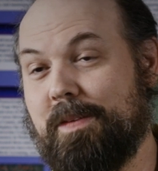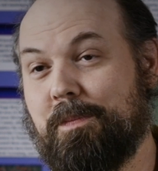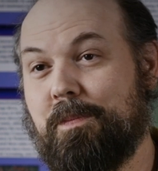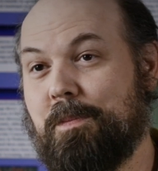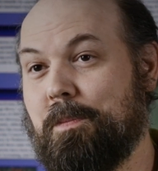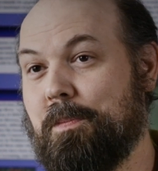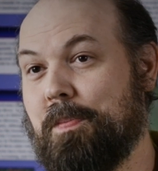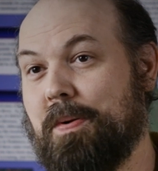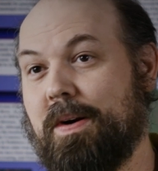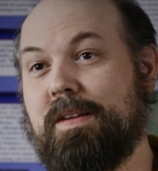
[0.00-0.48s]

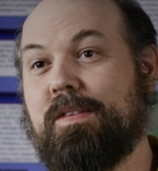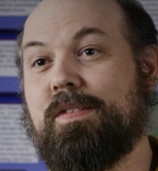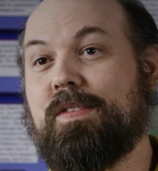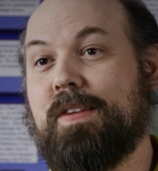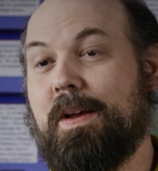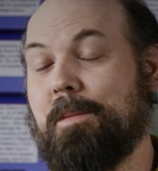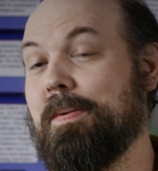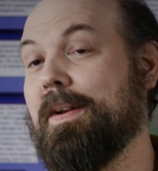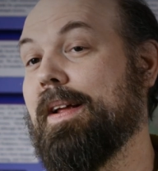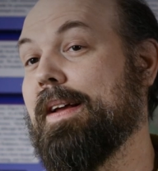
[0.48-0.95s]
pretty
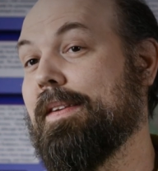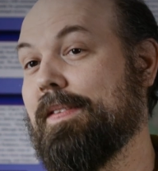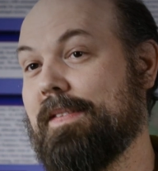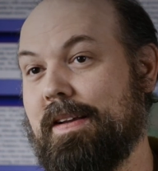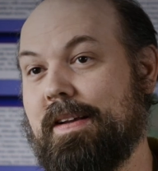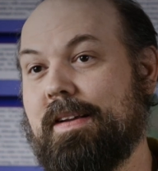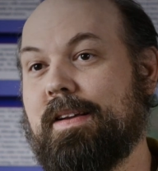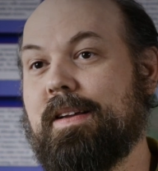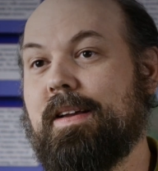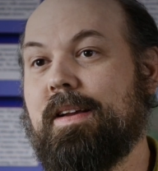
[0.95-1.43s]

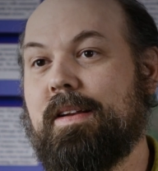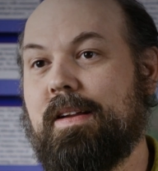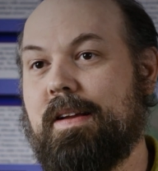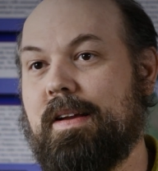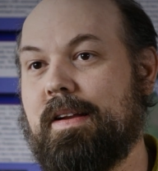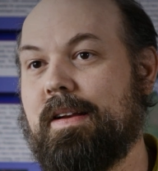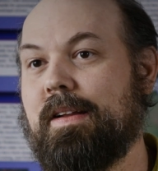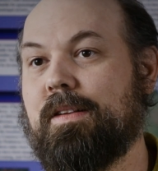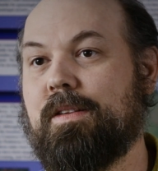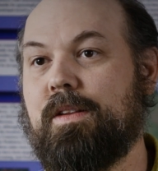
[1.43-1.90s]
simplistic
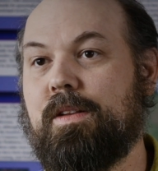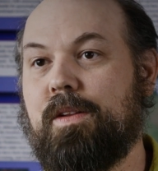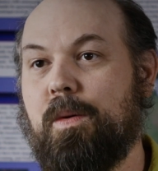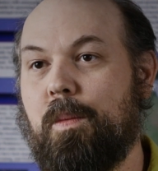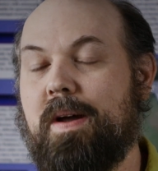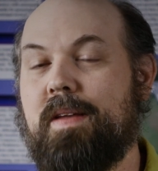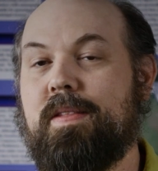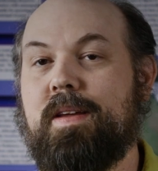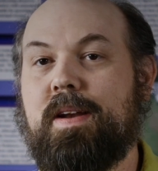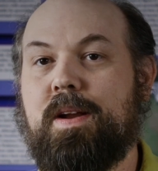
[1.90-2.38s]
in
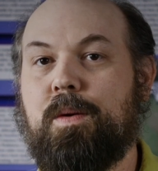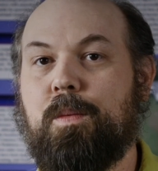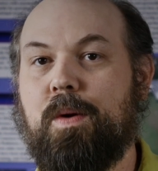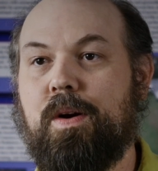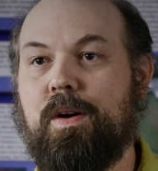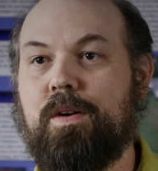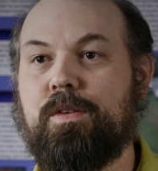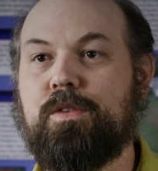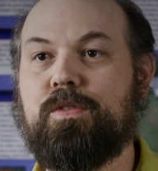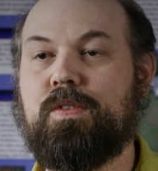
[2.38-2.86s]
the way that it
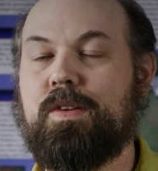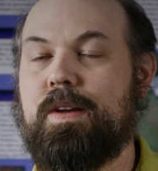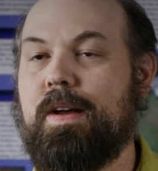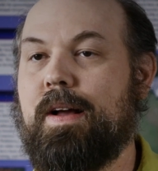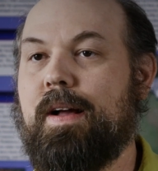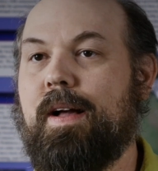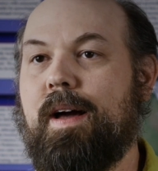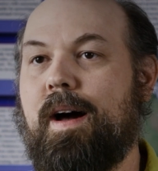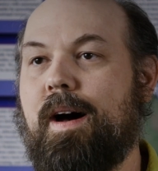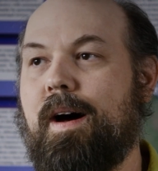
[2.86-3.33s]
works.
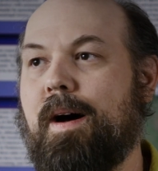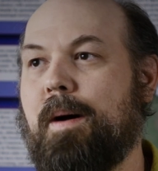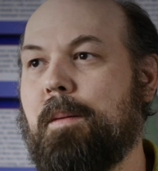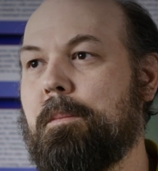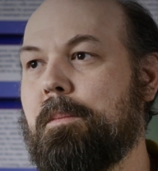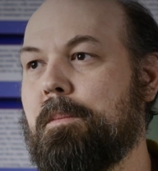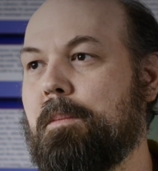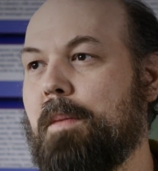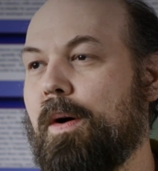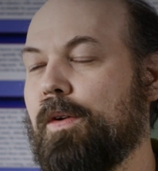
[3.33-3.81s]

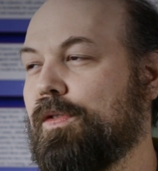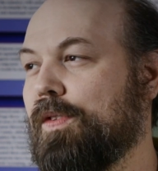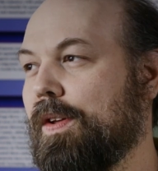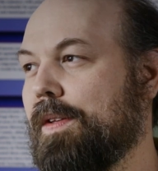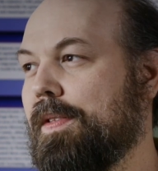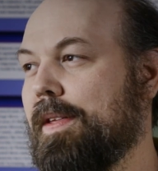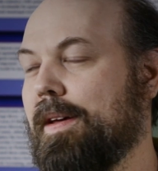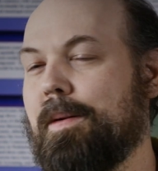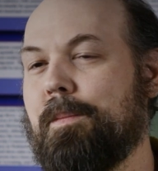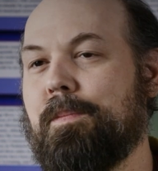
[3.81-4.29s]
Most
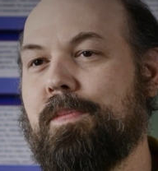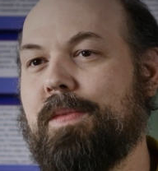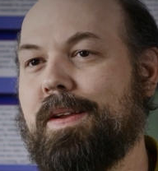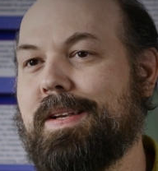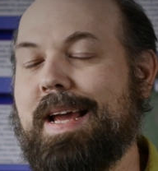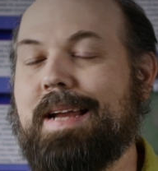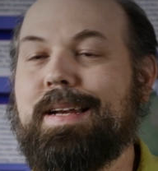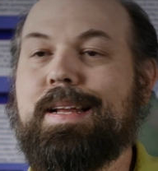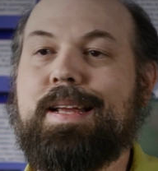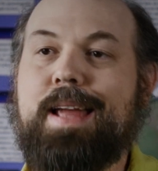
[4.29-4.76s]
of
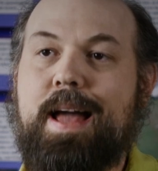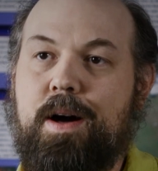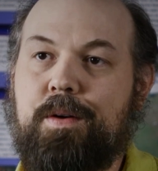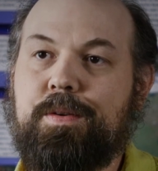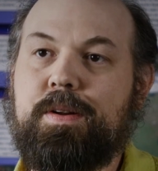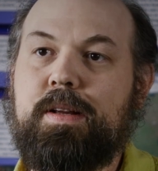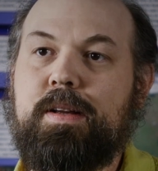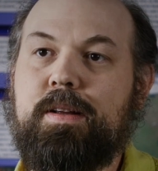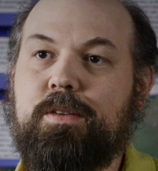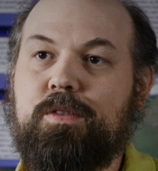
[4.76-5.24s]
the
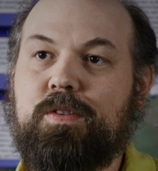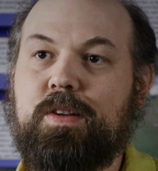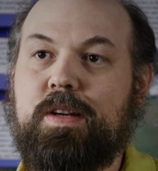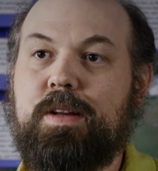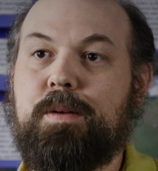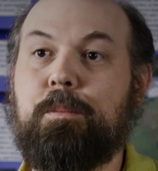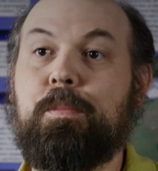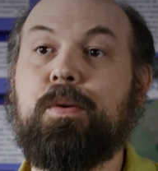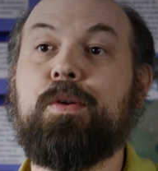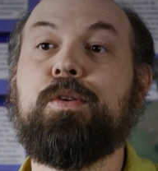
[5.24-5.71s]
technicality is
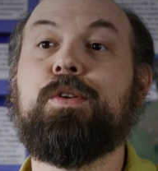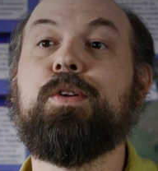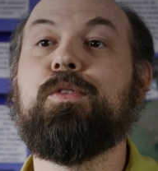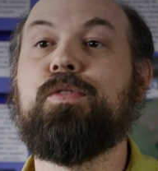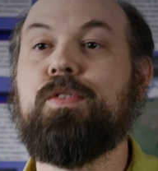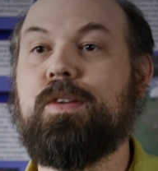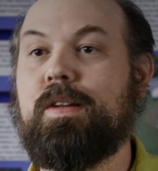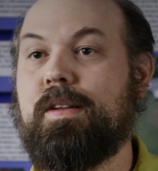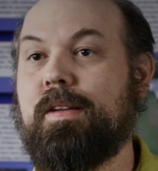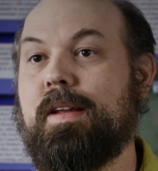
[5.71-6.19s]
in
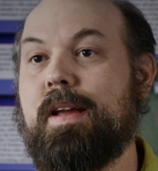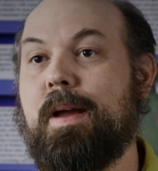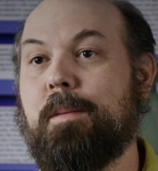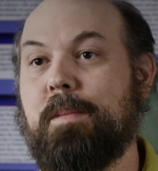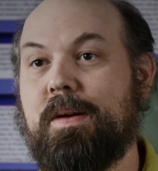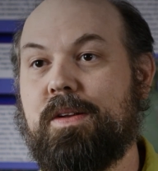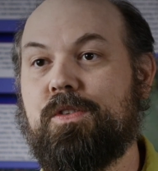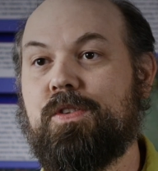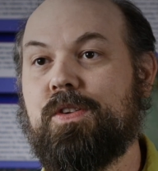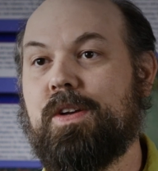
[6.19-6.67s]
producing the
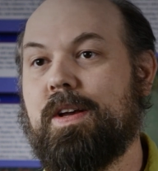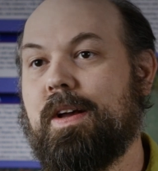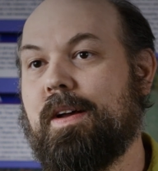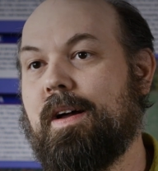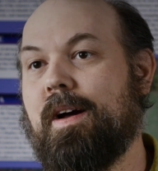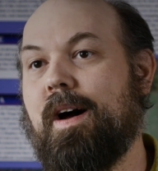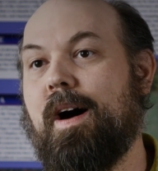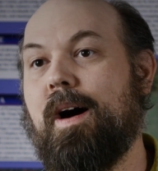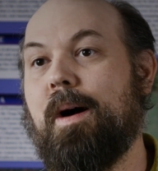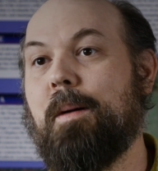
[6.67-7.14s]
image
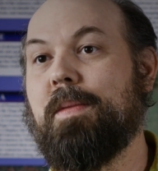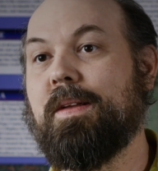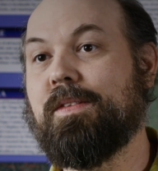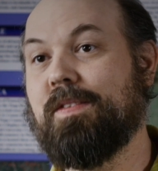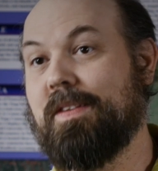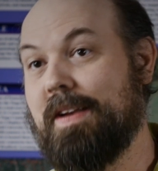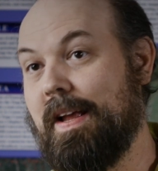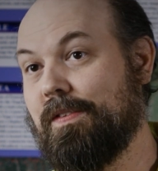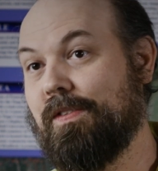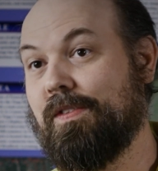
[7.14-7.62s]

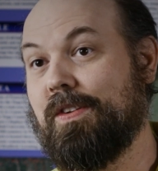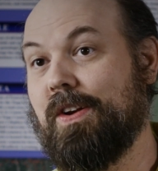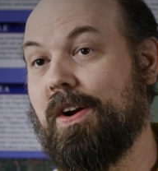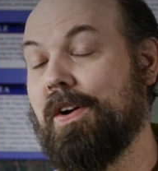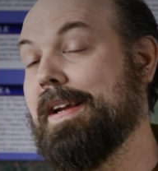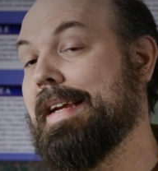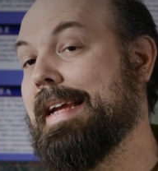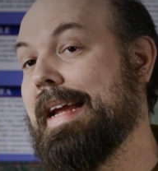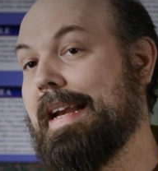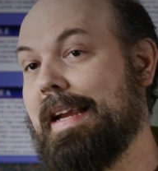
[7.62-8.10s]
that's
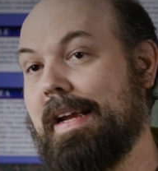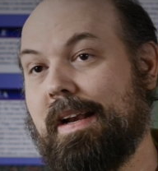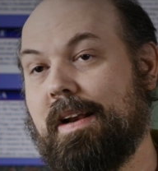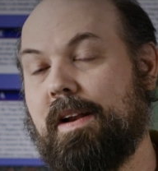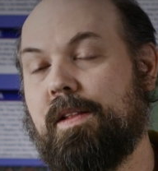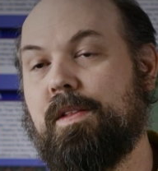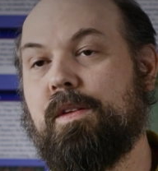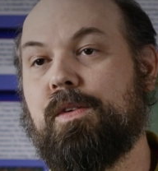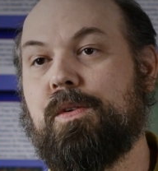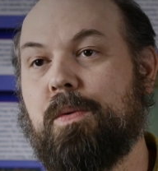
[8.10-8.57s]
necessary and getting
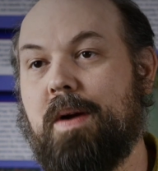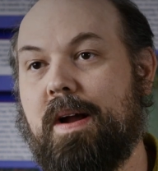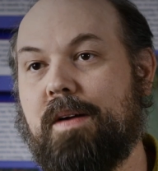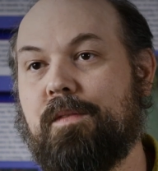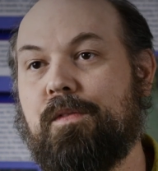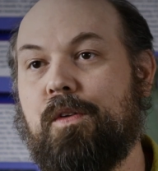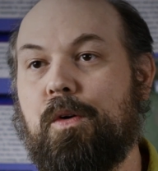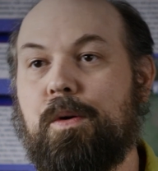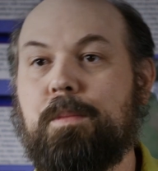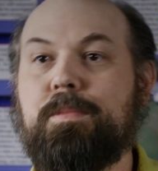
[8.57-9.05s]
it in the
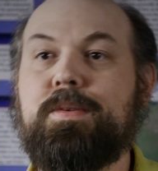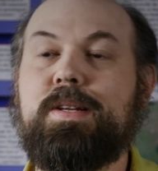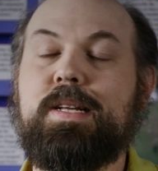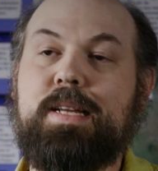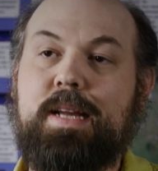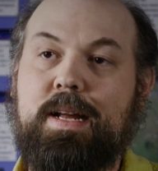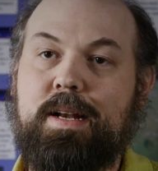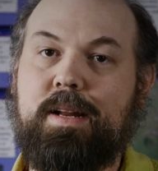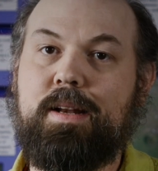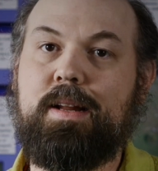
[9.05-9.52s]
correct form
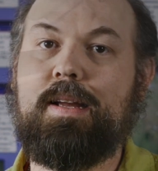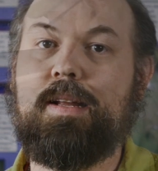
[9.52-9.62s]
to get it